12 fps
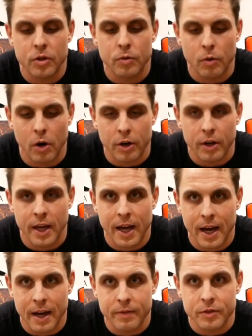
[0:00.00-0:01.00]
you are going to
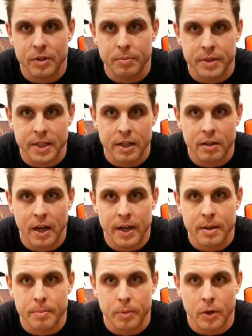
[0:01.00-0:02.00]
have some decline
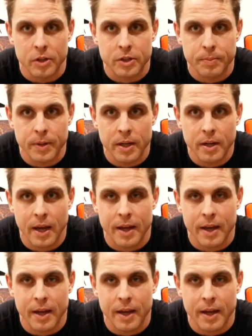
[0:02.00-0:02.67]
in ball speed,